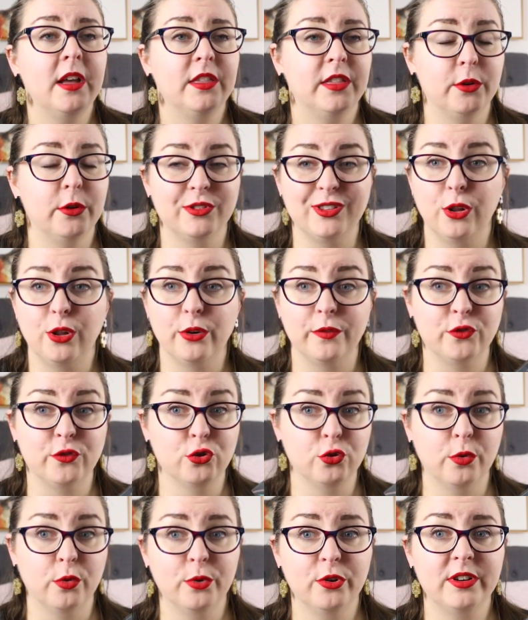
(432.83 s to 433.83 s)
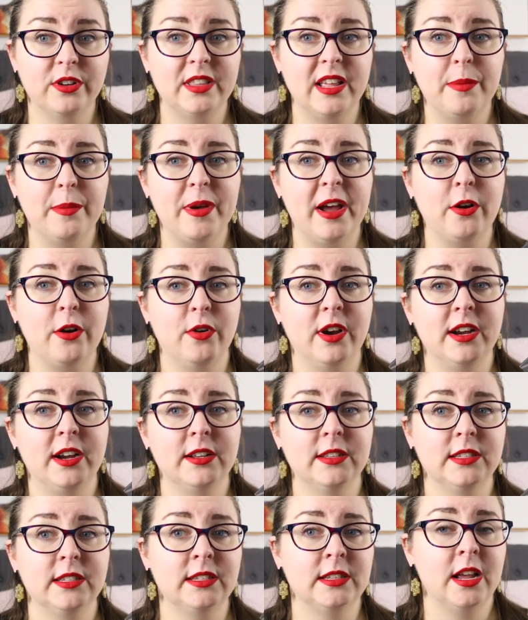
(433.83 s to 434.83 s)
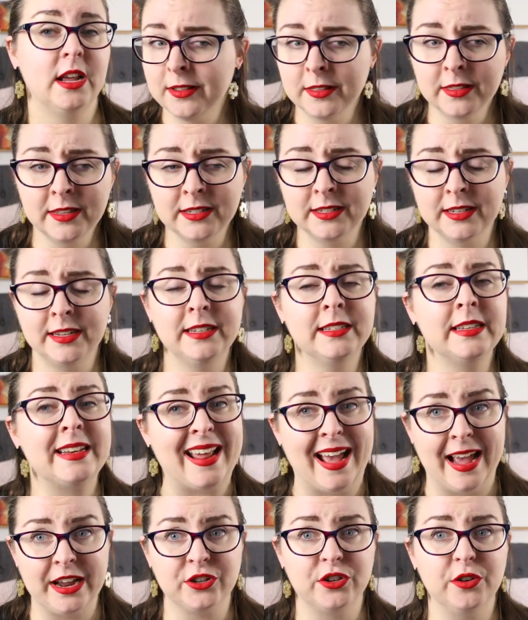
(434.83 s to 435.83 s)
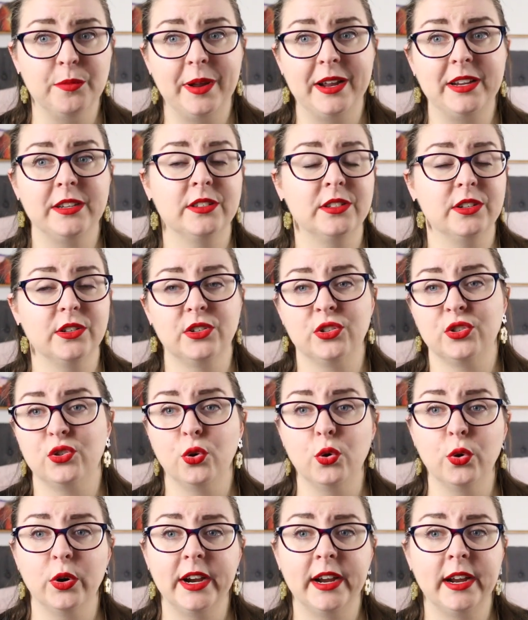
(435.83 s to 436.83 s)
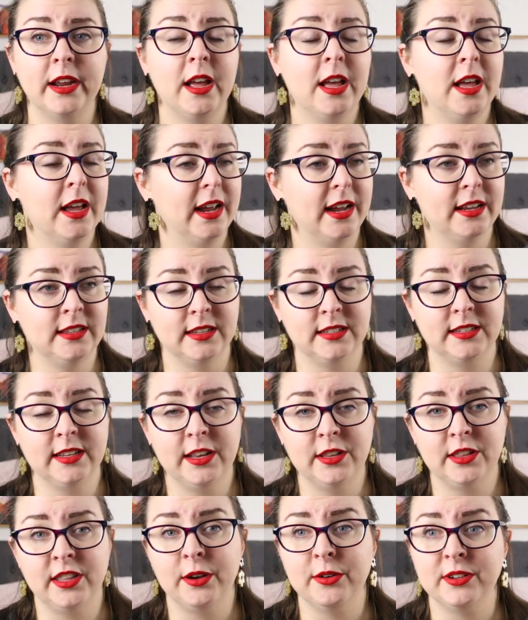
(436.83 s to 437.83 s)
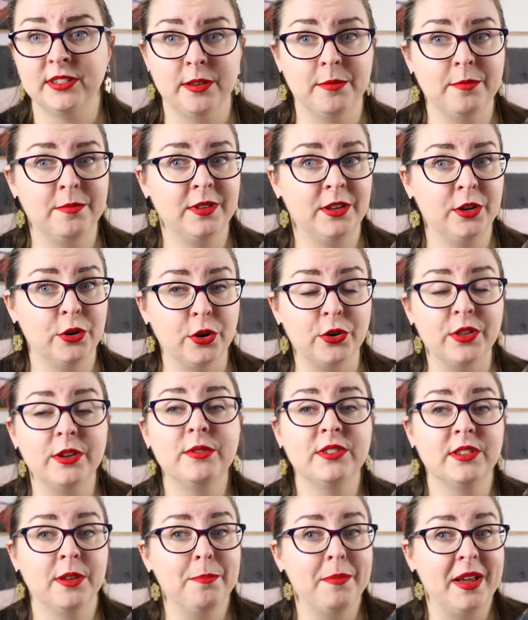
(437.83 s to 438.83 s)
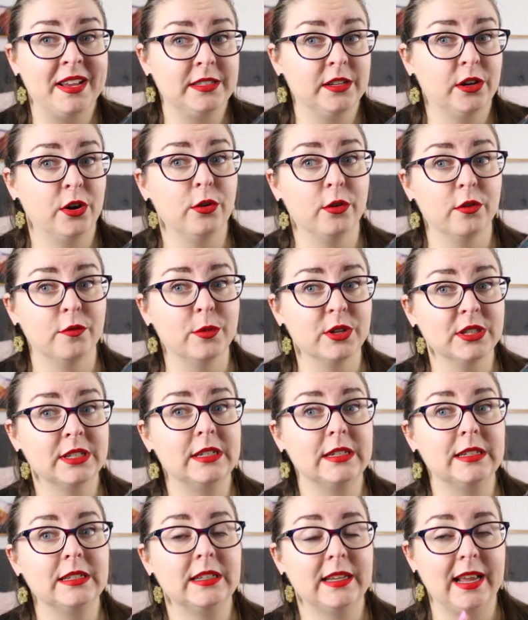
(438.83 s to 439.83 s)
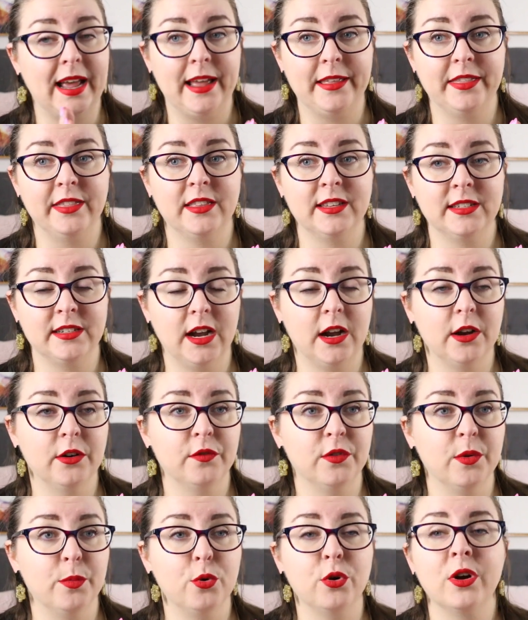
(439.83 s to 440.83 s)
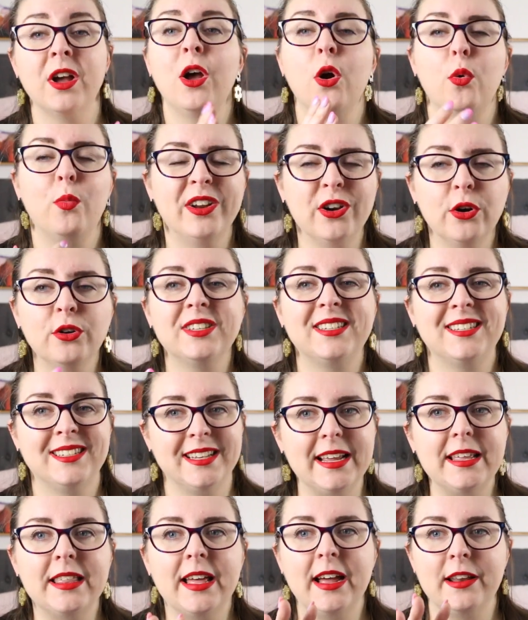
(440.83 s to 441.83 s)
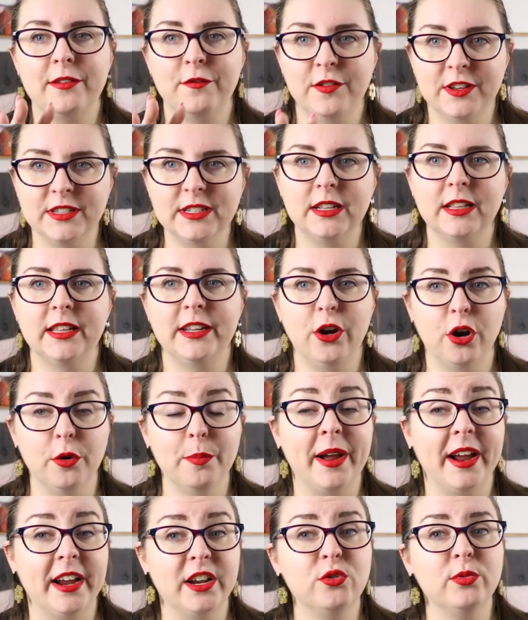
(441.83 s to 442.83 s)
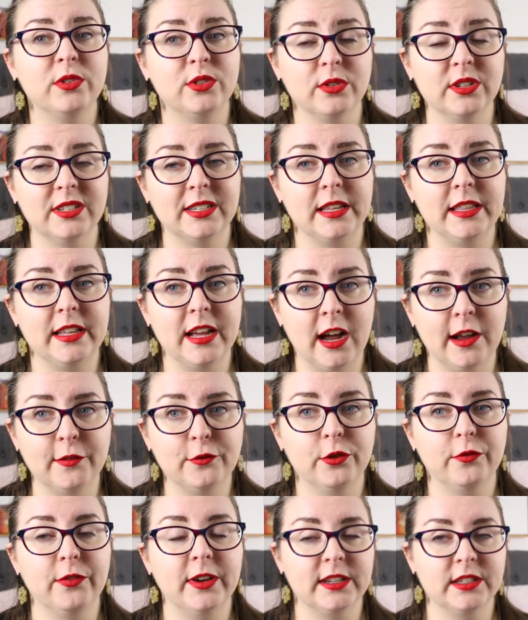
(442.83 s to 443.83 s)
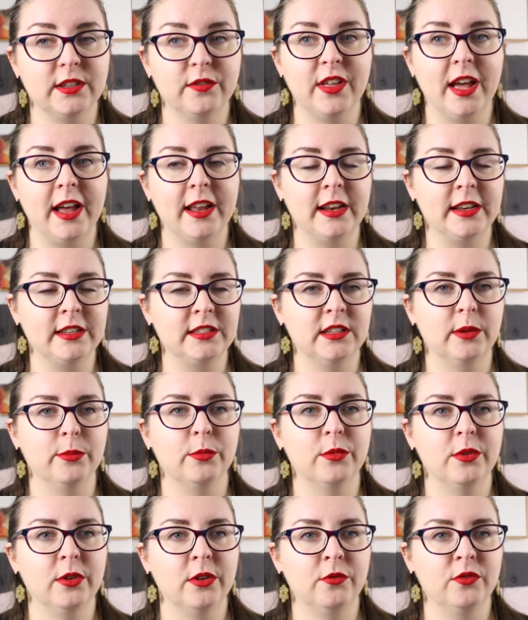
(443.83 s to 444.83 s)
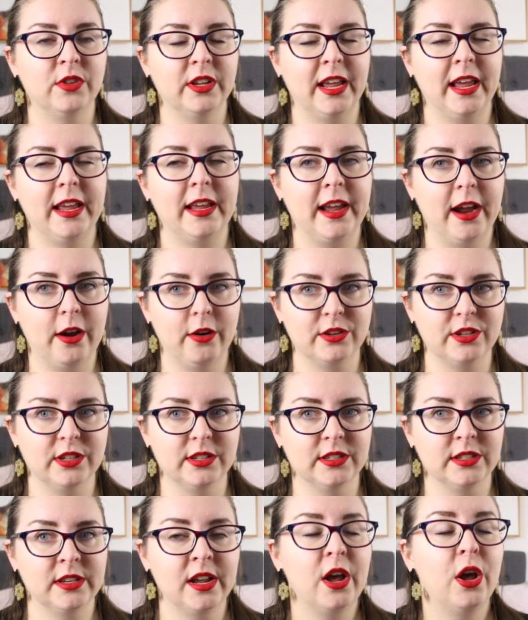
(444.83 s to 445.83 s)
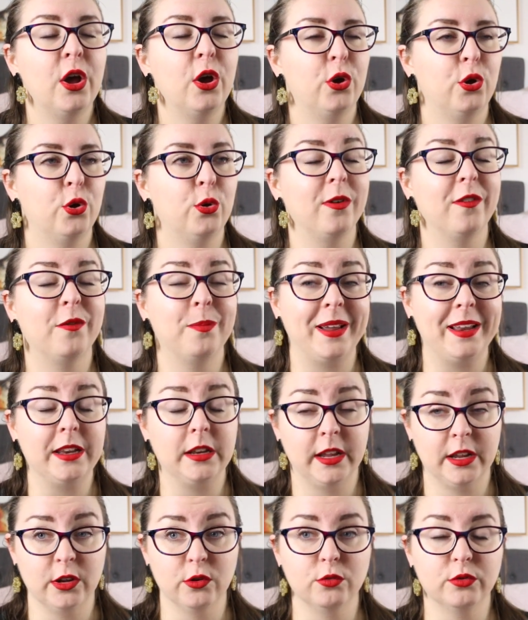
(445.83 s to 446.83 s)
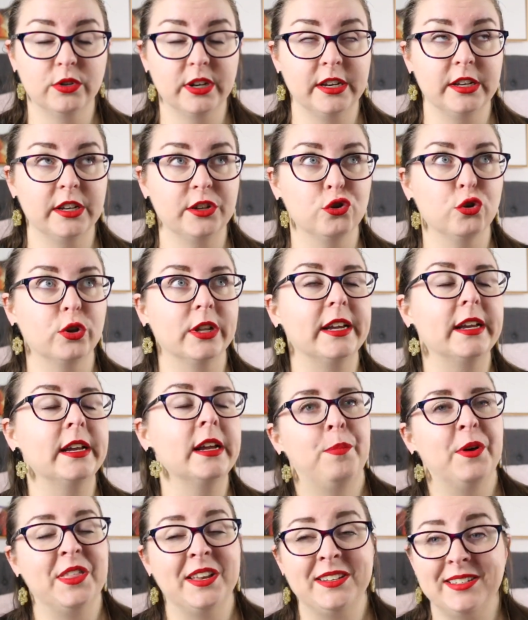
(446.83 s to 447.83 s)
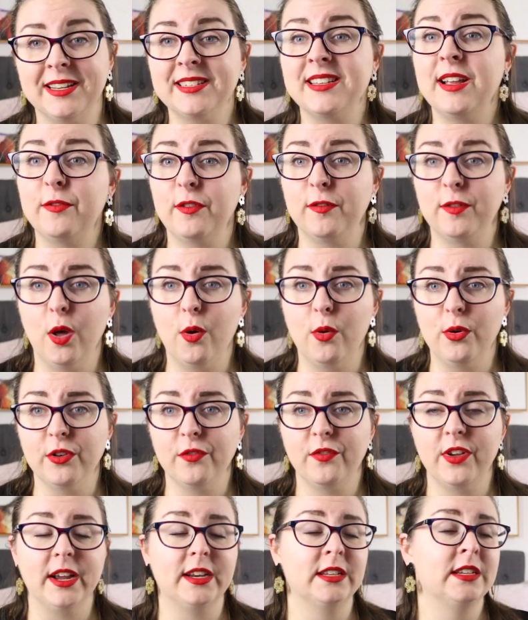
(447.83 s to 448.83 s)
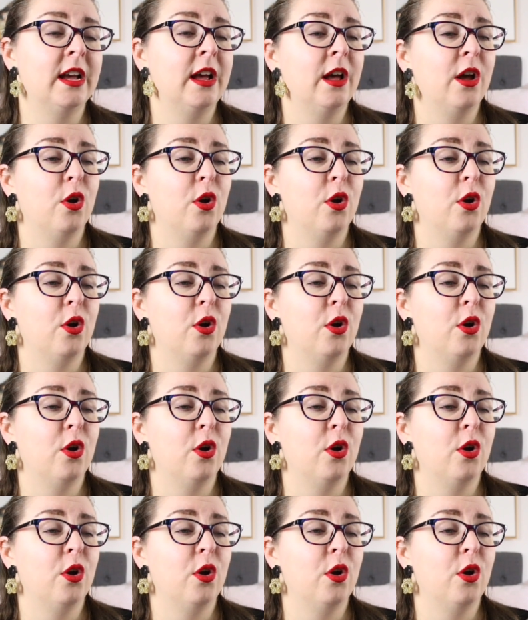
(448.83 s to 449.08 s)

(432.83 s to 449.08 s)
There is a lot of trauma in their backgrounds. This is an action-paced story. As I said, there is a massacre of monsters at the start of the book. We don't see that physically on page. We sort of see the after effects of that and some of the key characters who have been killed initially. But that does have a flow-on effect.